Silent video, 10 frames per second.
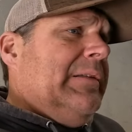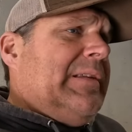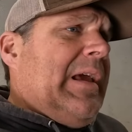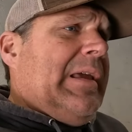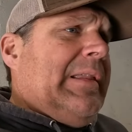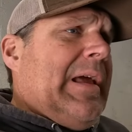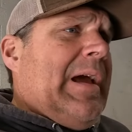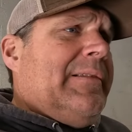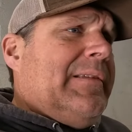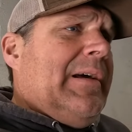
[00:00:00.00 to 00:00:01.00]
taking
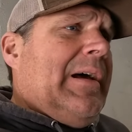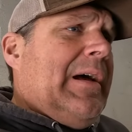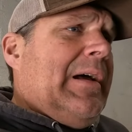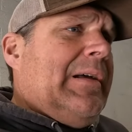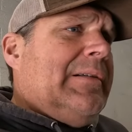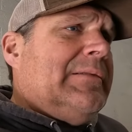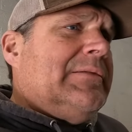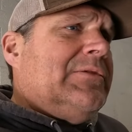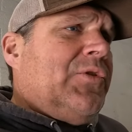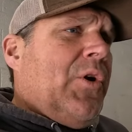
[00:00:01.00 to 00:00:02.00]
that
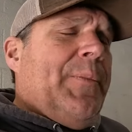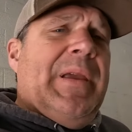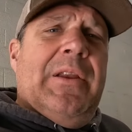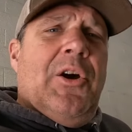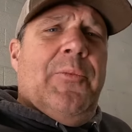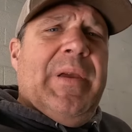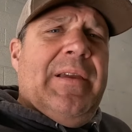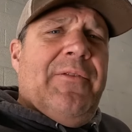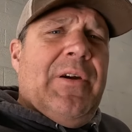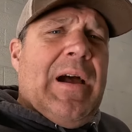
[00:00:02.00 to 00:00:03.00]
torpedo
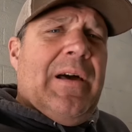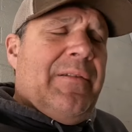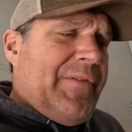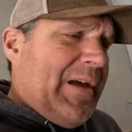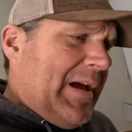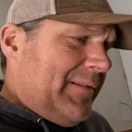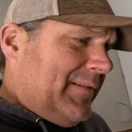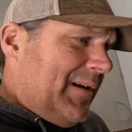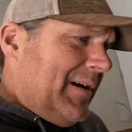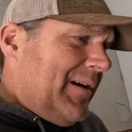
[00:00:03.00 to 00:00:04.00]
beaver out of
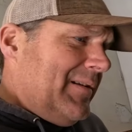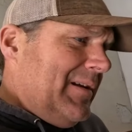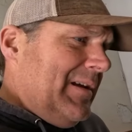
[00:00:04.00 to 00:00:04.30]
that